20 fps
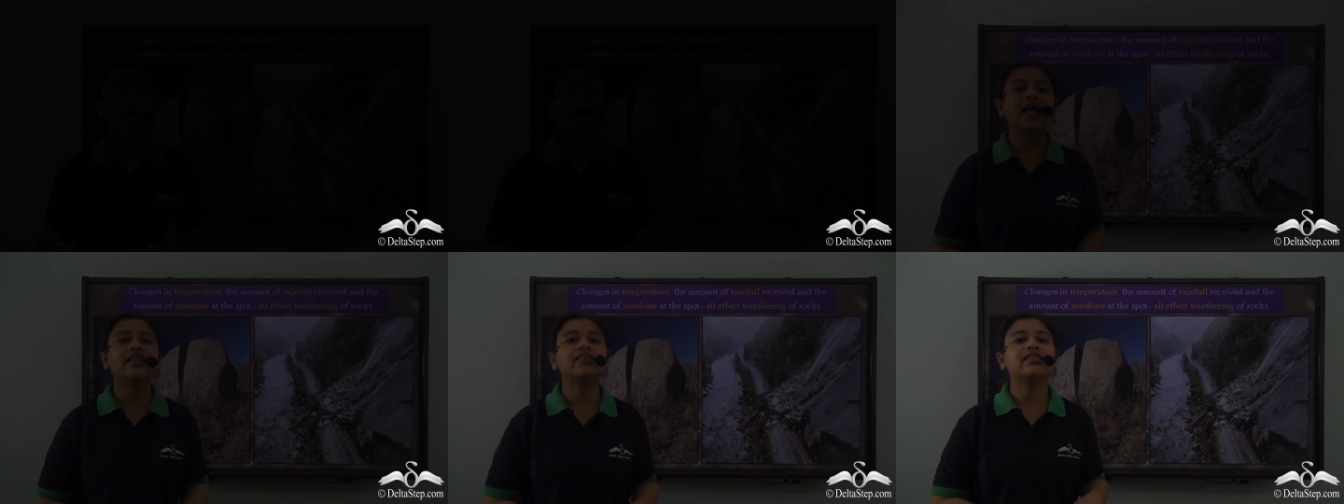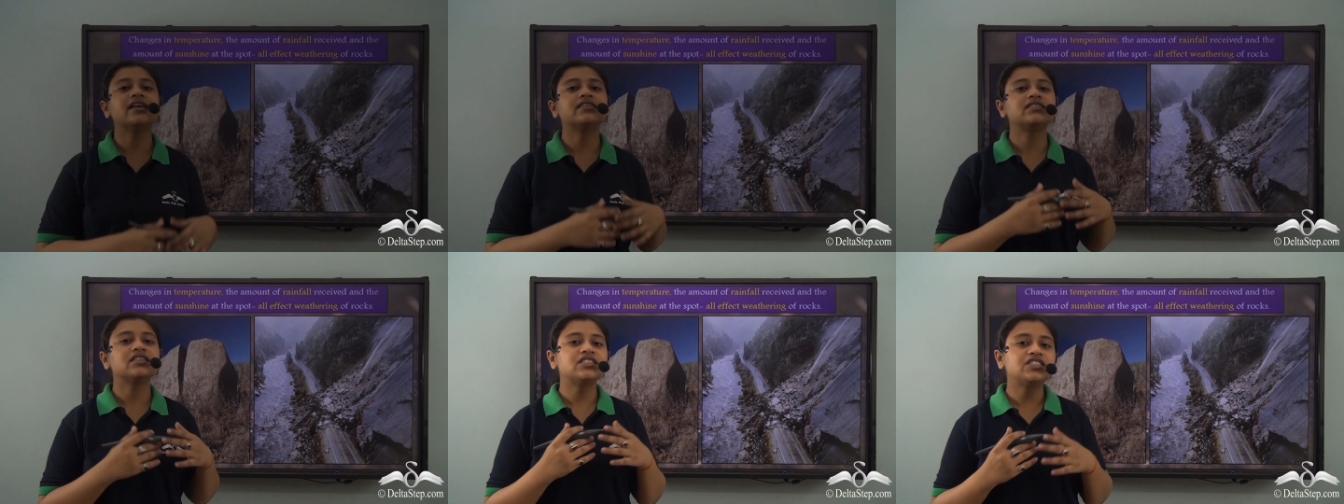
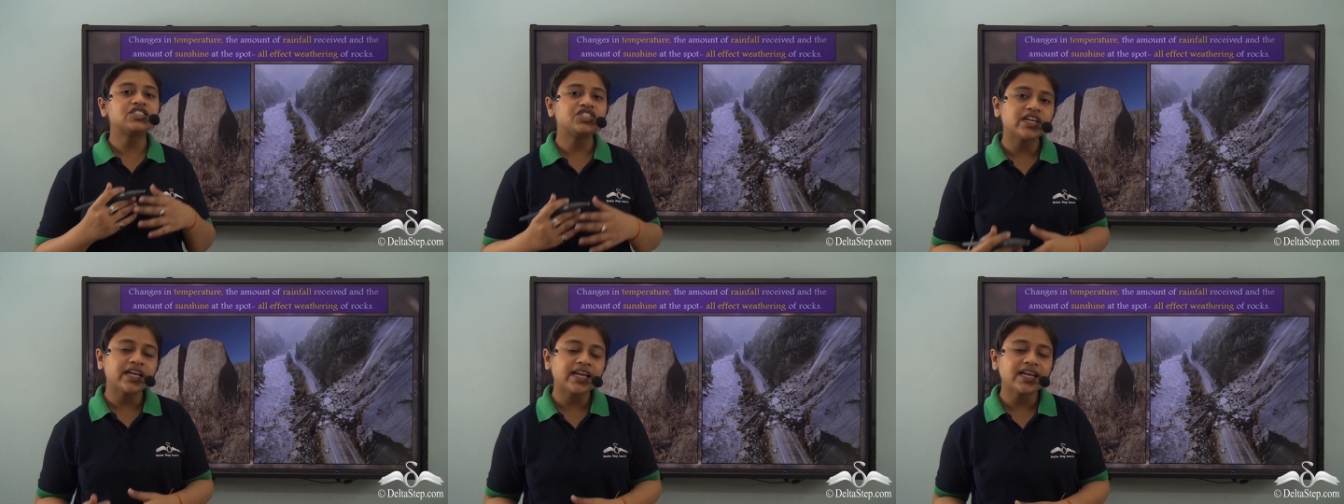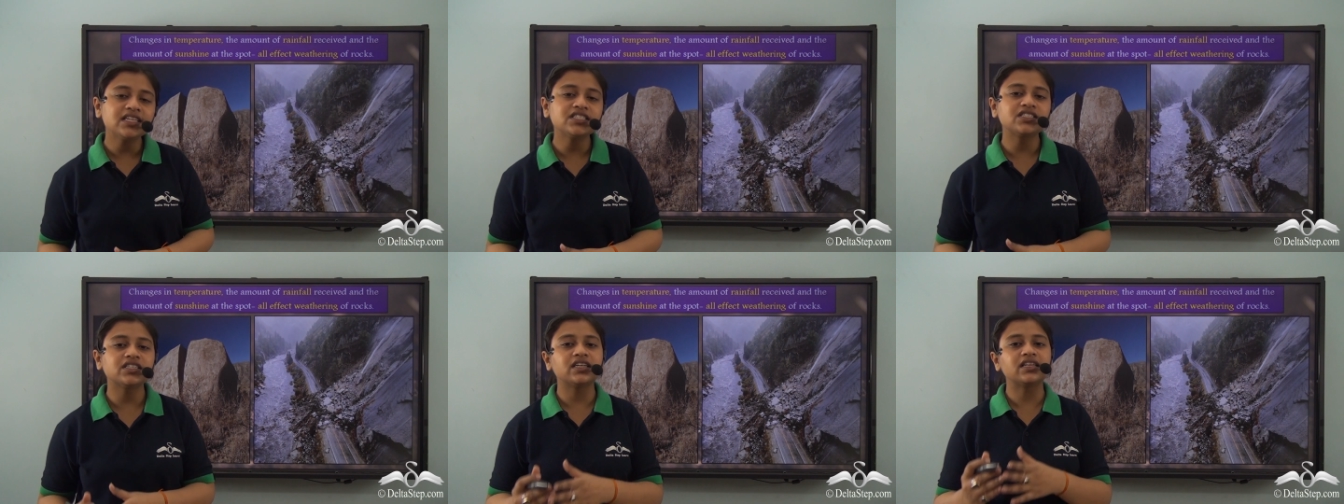and there's a
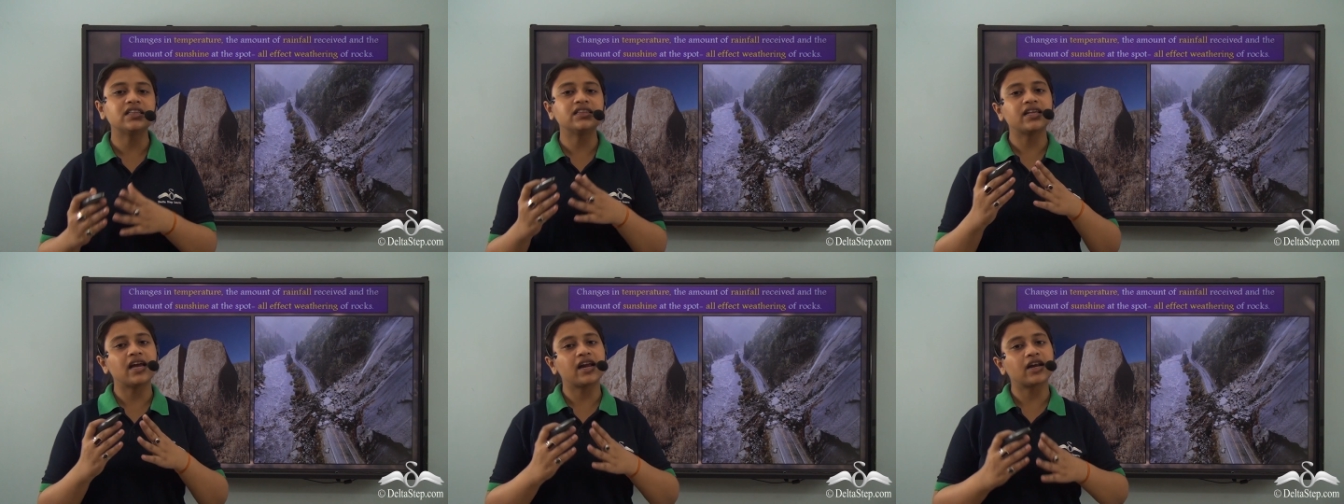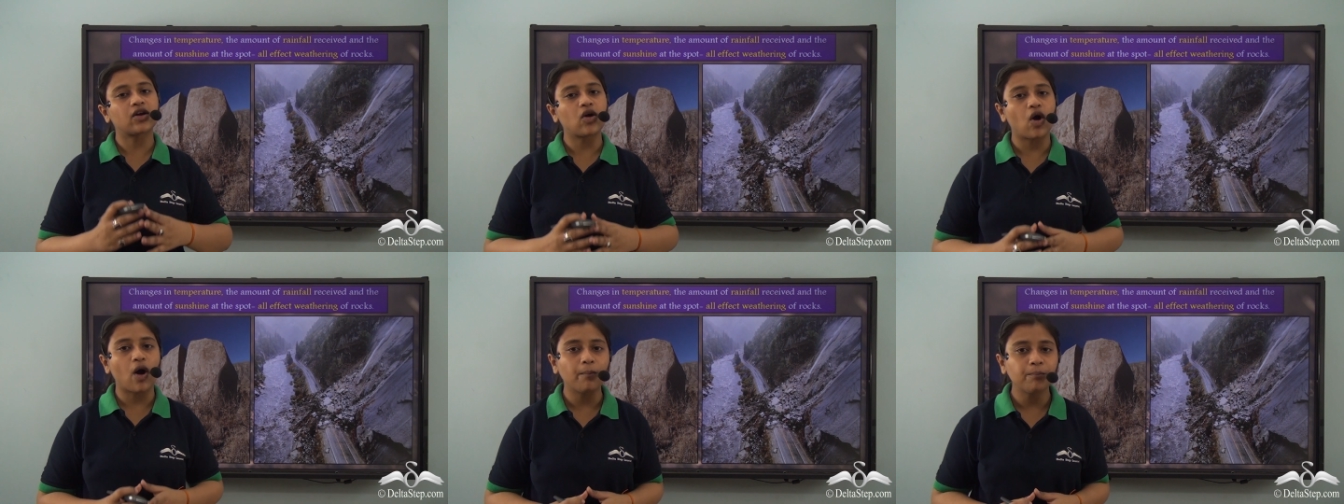change in
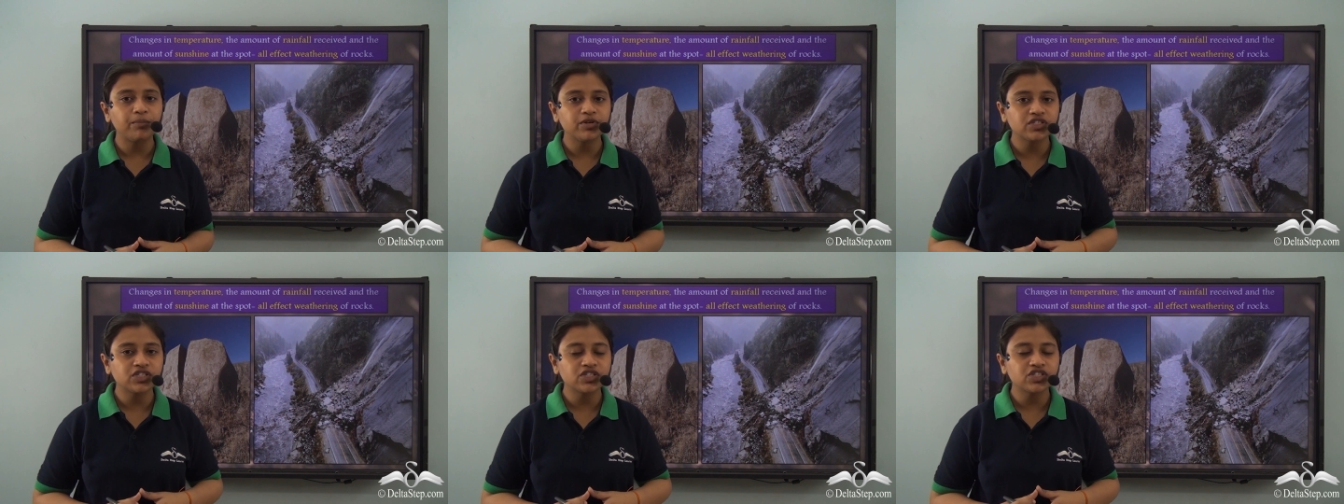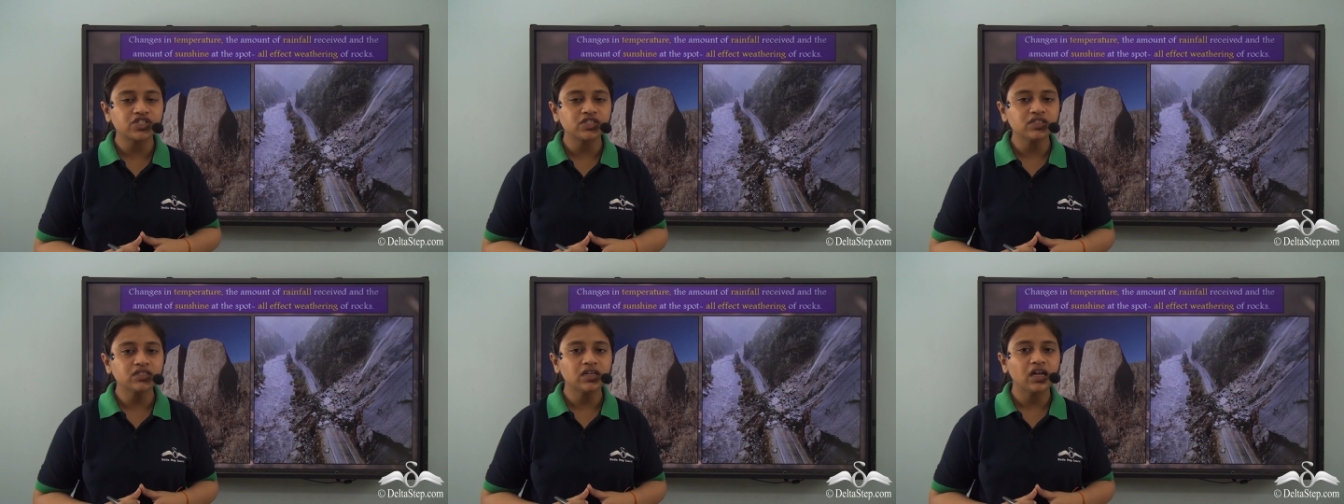their
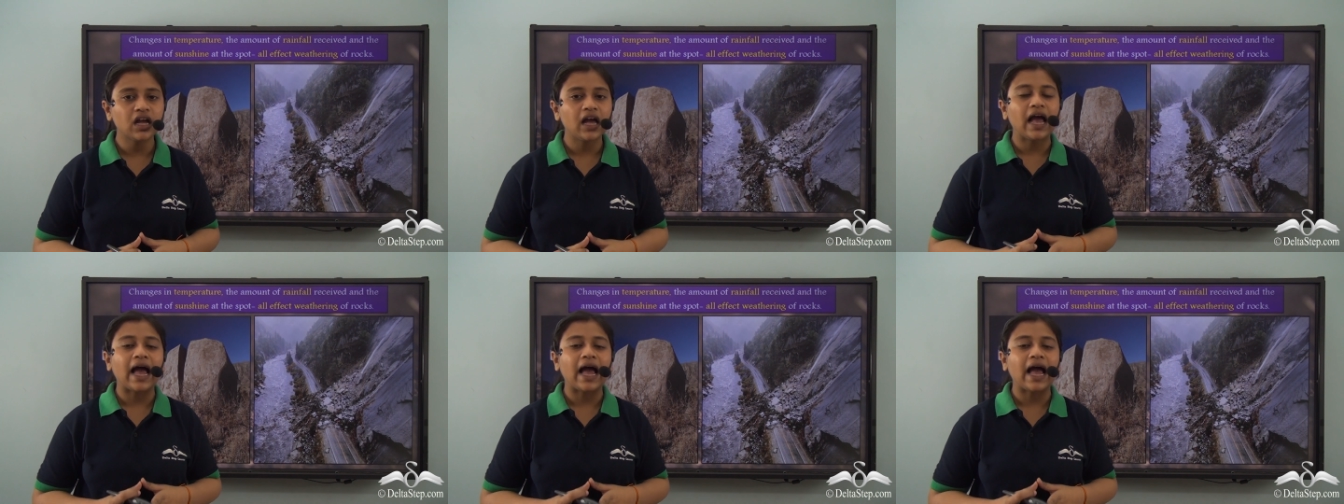composition